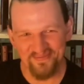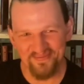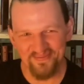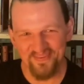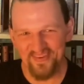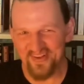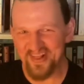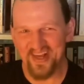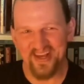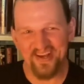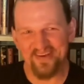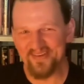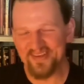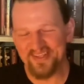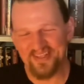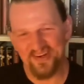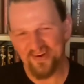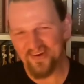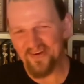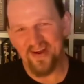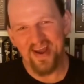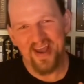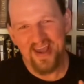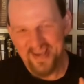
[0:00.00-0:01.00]
Like, it was
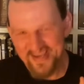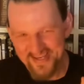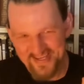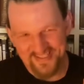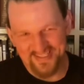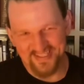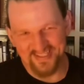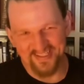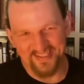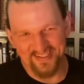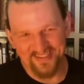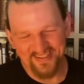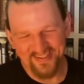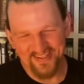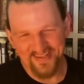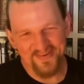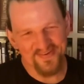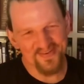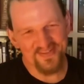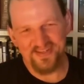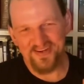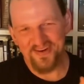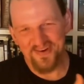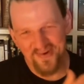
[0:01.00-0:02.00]
crazy. It
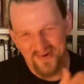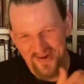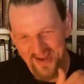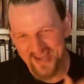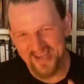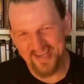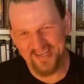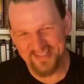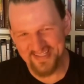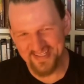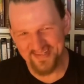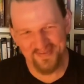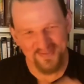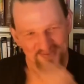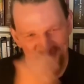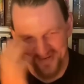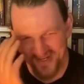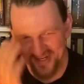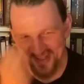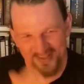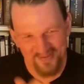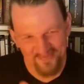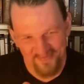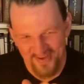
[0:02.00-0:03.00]
was crazy. It was
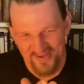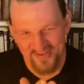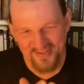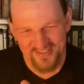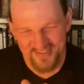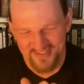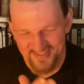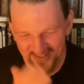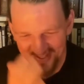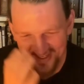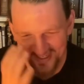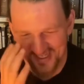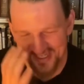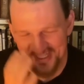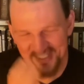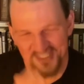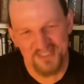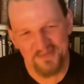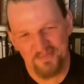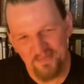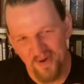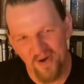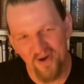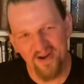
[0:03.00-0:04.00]
one of the most like
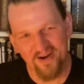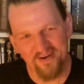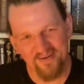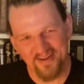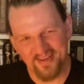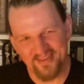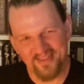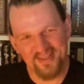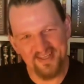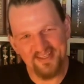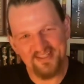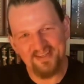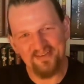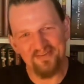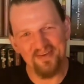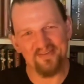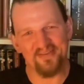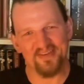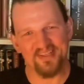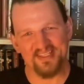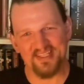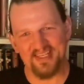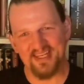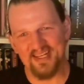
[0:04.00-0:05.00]
inspiring things I've
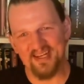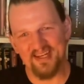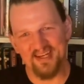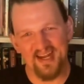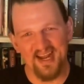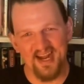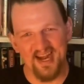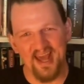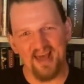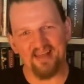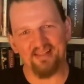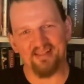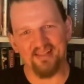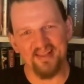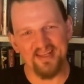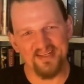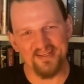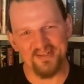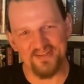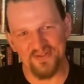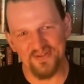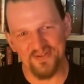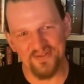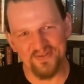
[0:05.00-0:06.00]
ever seen an athlete
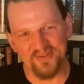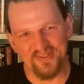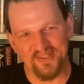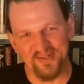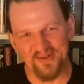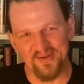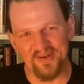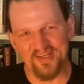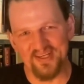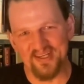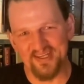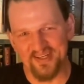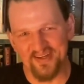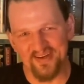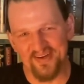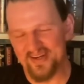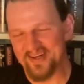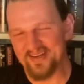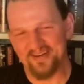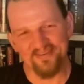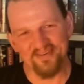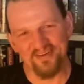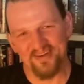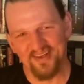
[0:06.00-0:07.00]
do. You
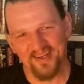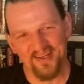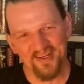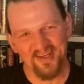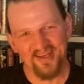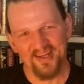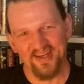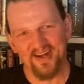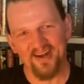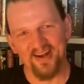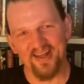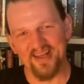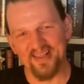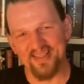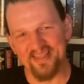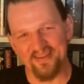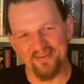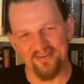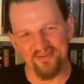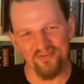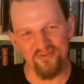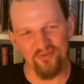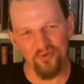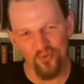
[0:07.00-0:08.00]
kind of like
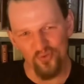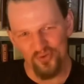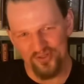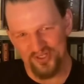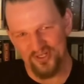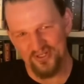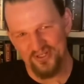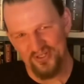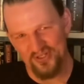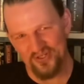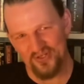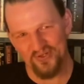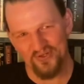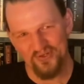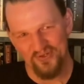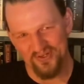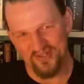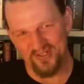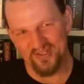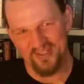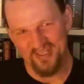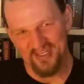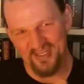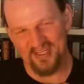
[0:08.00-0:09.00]
the fortitude,
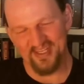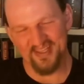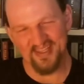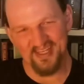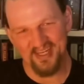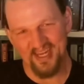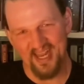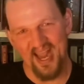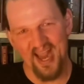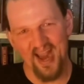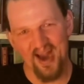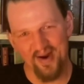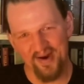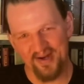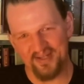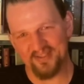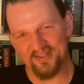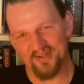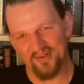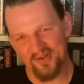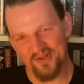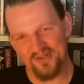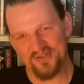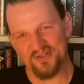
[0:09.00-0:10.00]
the
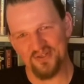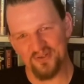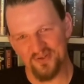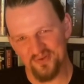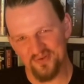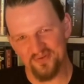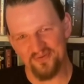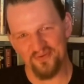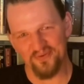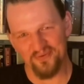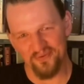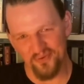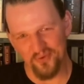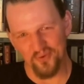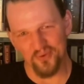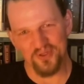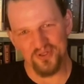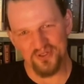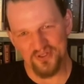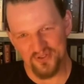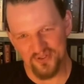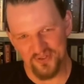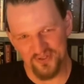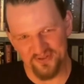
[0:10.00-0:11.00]
characterological
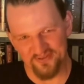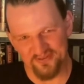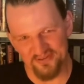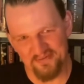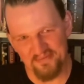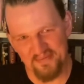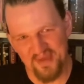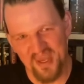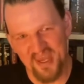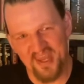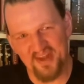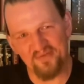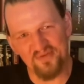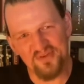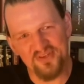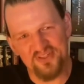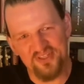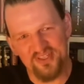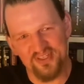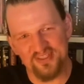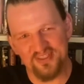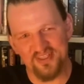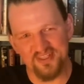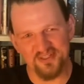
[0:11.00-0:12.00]
fortitude of the man was
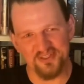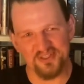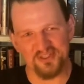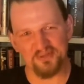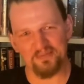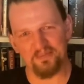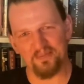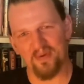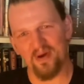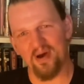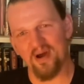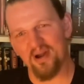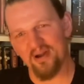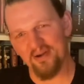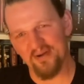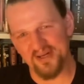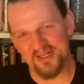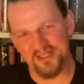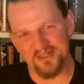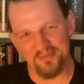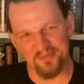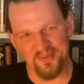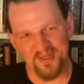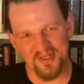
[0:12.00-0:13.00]
just
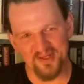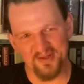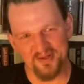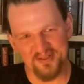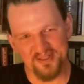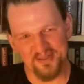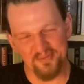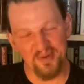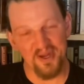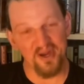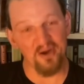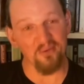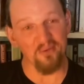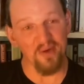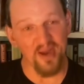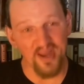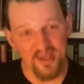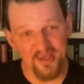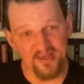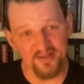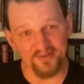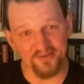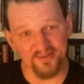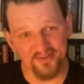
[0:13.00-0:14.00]
inspiring to be
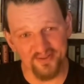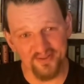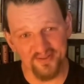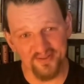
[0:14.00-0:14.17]
around.